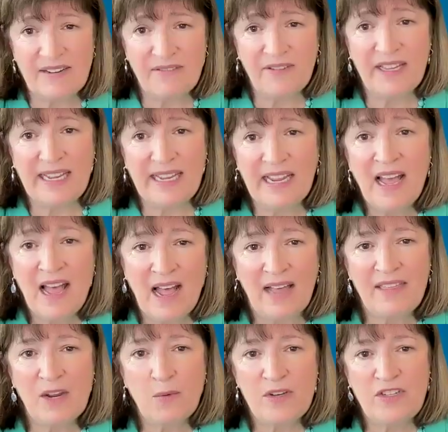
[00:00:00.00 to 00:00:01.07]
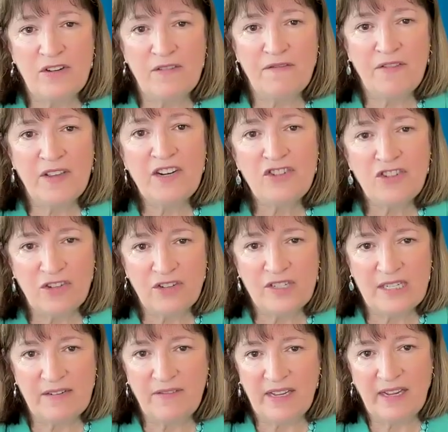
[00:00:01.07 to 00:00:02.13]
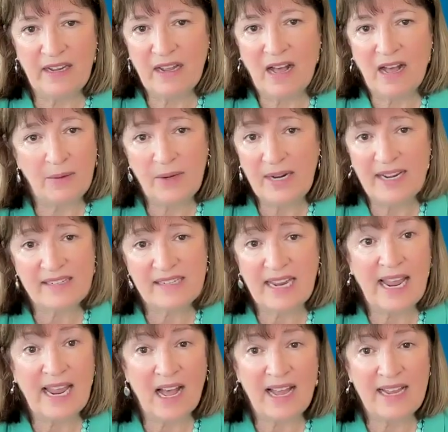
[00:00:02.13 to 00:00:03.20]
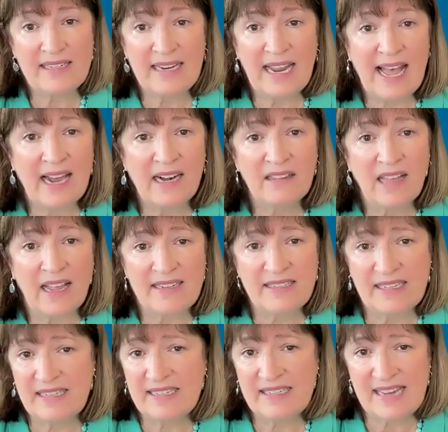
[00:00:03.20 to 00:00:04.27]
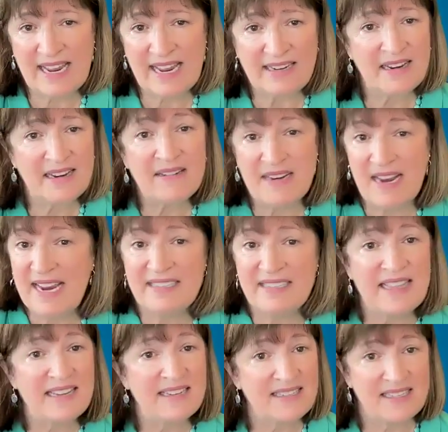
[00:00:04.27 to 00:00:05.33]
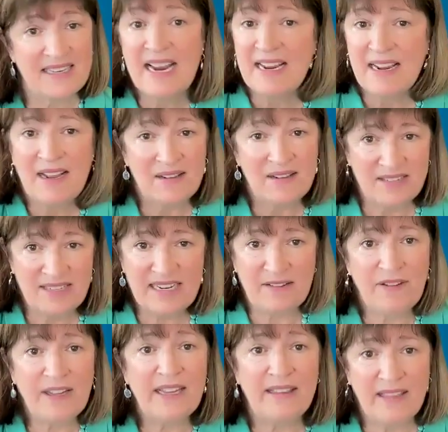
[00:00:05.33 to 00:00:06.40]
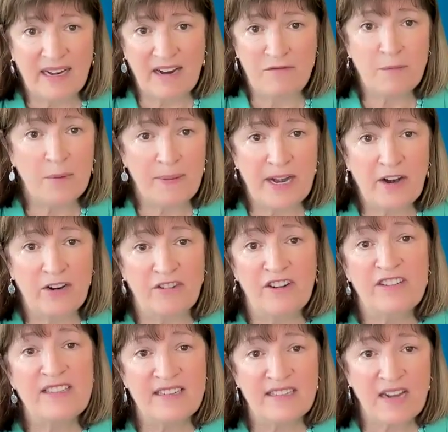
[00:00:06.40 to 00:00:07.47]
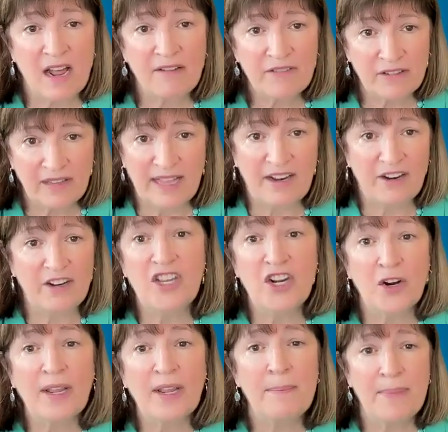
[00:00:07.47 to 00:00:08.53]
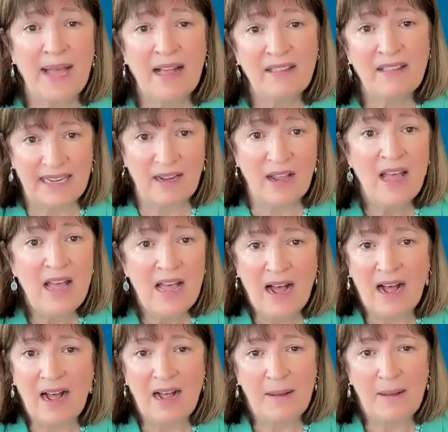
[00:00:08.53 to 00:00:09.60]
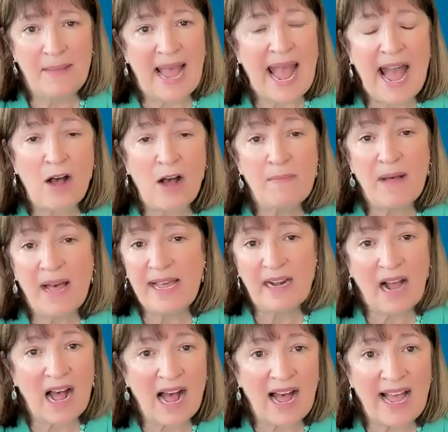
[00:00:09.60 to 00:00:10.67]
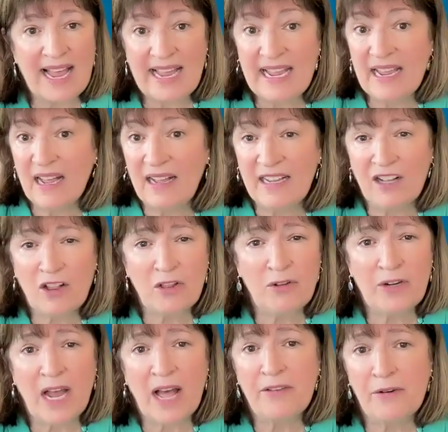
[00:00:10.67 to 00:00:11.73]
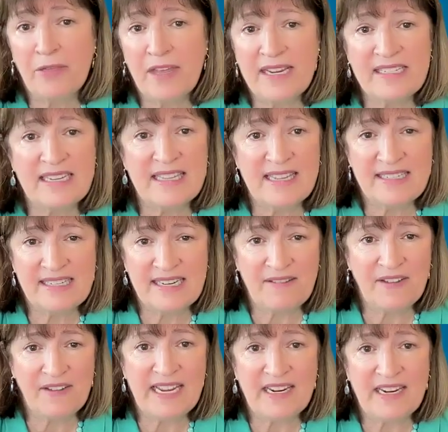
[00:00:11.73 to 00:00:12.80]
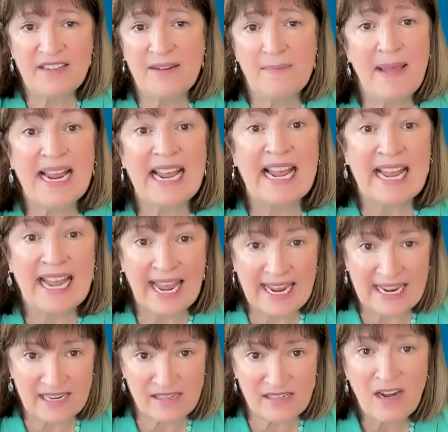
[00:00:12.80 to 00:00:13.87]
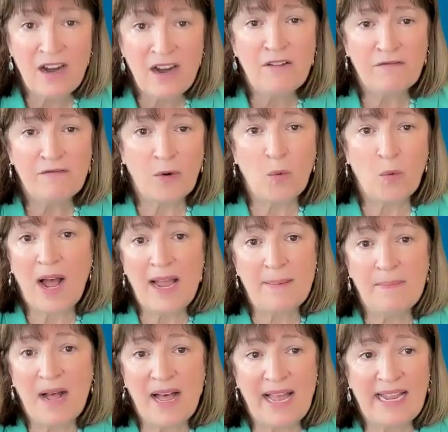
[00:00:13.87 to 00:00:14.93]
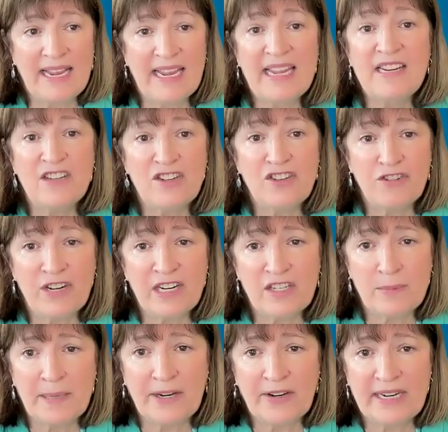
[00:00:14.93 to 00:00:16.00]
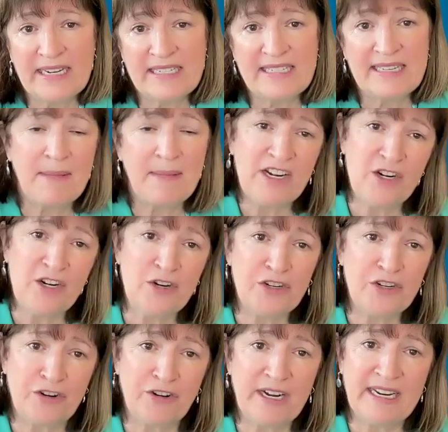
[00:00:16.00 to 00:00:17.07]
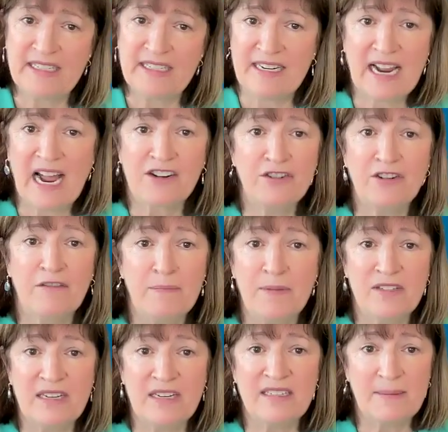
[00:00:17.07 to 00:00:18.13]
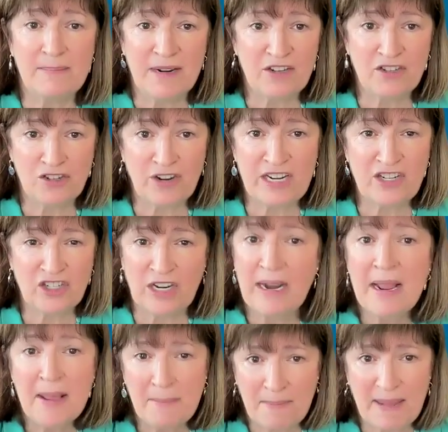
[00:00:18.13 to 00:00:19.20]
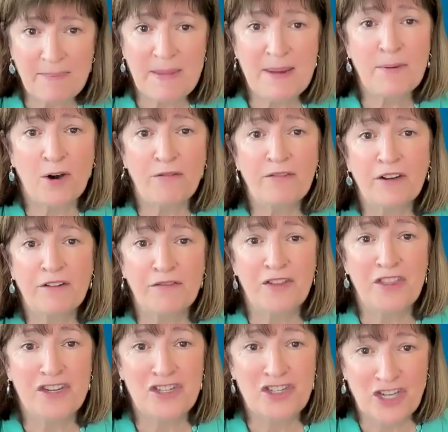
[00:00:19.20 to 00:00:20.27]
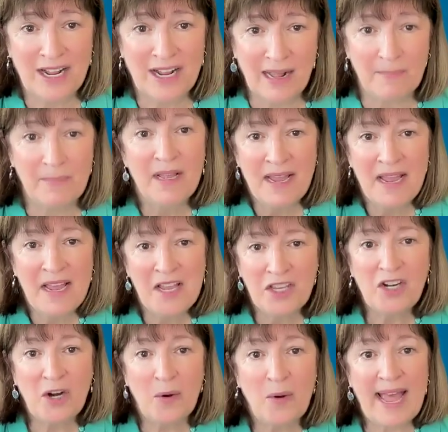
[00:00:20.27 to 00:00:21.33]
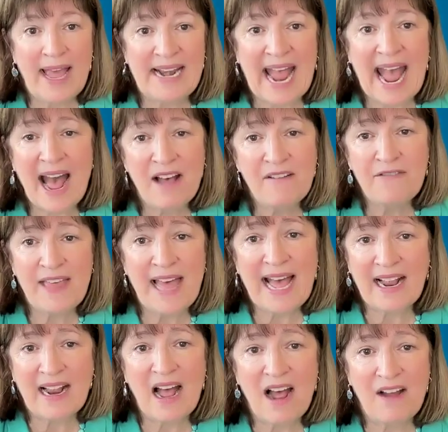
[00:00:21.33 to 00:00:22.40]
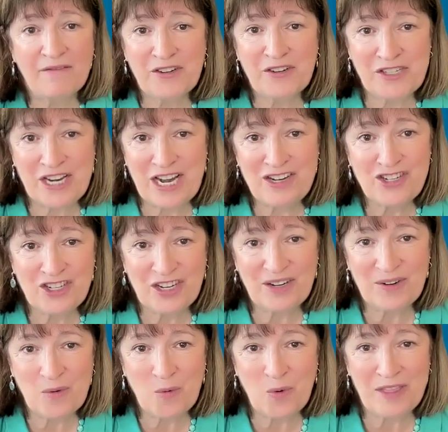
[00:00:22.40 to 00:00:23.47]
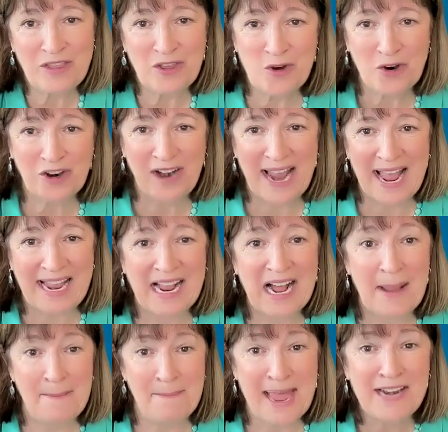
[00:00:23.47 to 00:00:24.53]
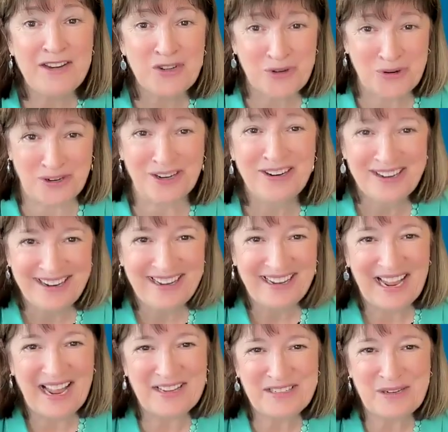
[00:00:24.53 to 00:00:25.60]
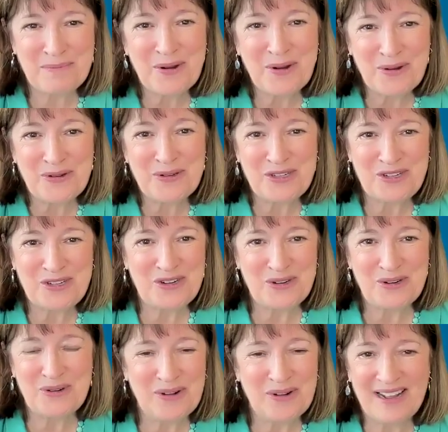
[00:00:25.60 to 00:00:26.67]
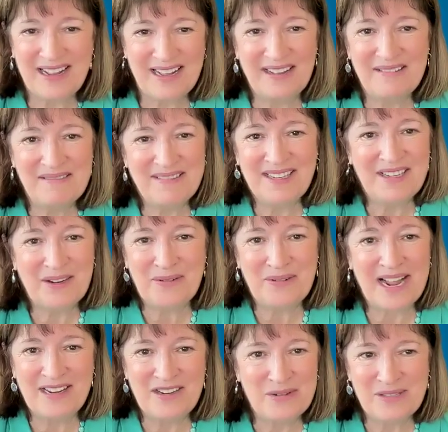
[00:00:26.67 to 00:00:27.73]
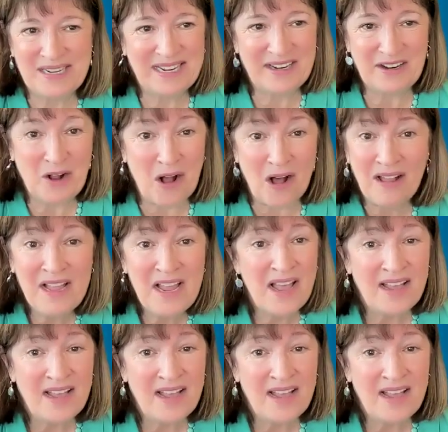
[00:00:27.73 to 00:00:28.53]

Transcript: CV, I think once you finished your CV, I would ask AI to analyze it and say, is this CV that I've prepared, or is this cover letter, compelling? How might I include other things in this CV to make a case for why my industry experience and my new degree as a doctor of business administration make me perfect for this job? And have that conversation with your AI mentor, as opposed to, not using it at all.